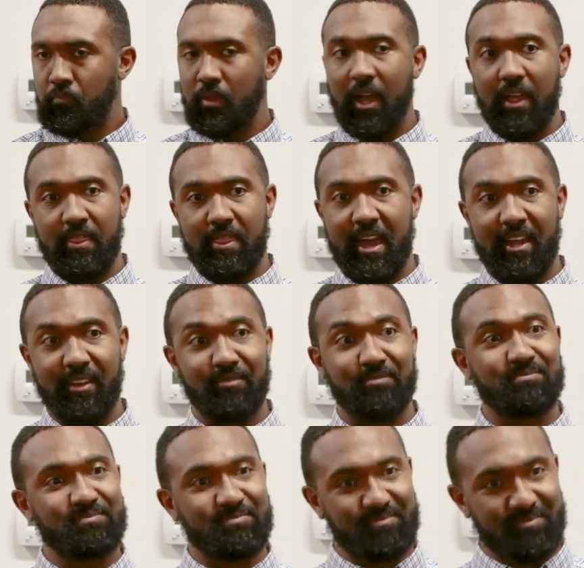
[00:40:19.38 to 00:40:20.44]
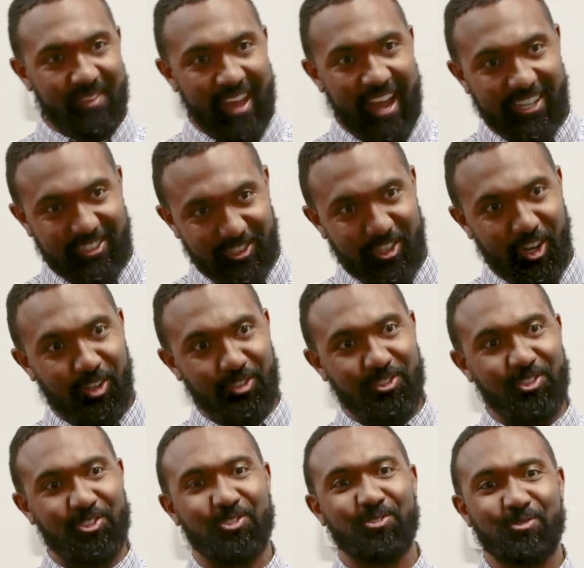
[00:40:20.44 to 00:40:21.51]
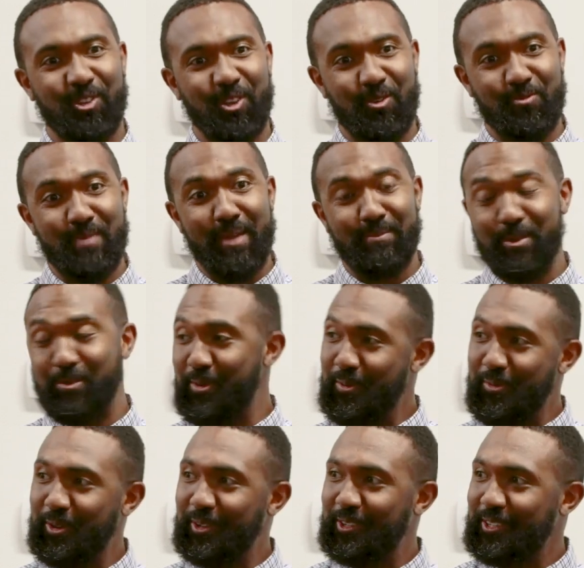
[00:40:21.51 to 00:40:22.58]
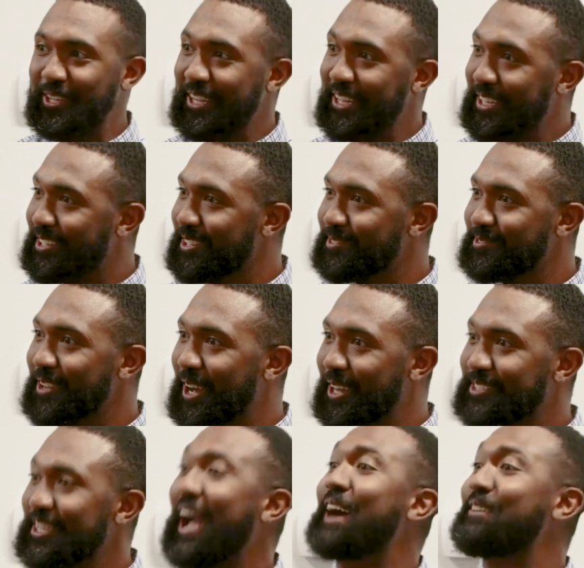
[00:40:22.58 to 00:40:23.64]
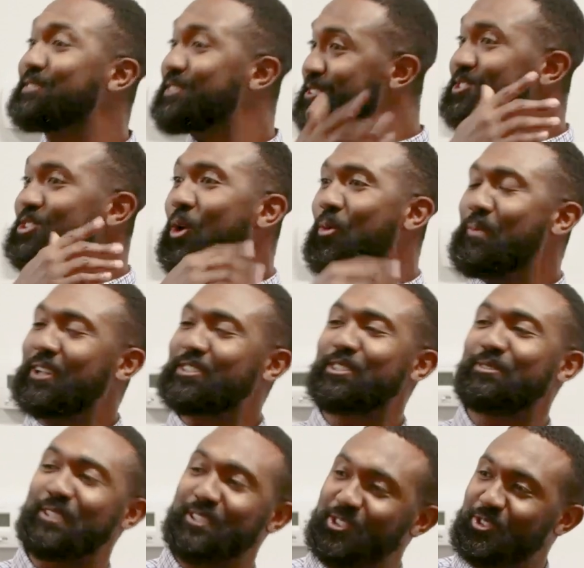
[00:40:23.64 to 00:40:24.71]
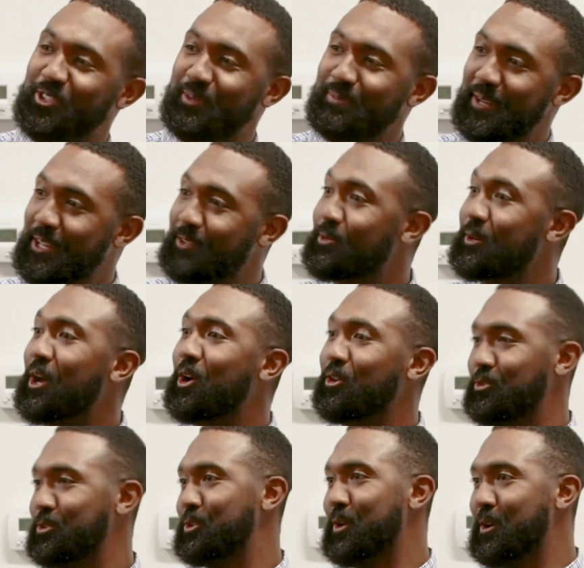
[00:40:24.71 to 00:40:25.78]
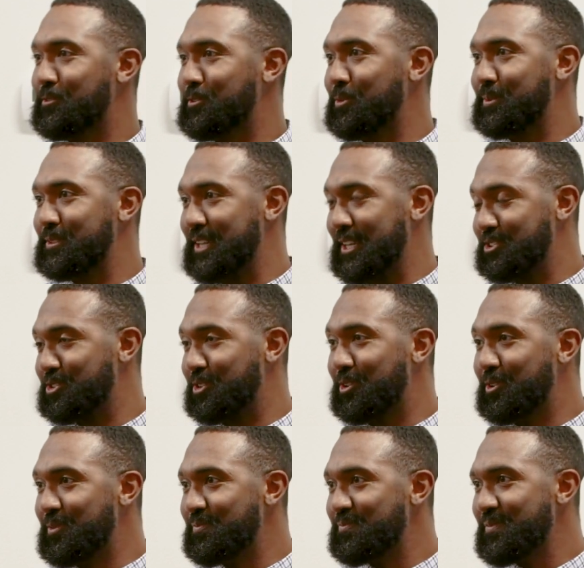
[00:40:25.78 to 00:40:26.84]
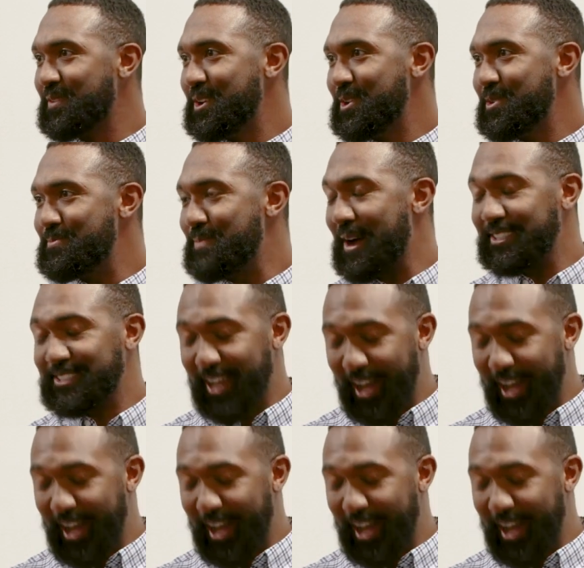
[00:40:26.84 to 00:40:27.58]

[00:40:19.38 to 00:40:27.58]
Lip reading: And then as adults, maybe we wouldn't need to have so much of this treatment if we all grew to our full potential. But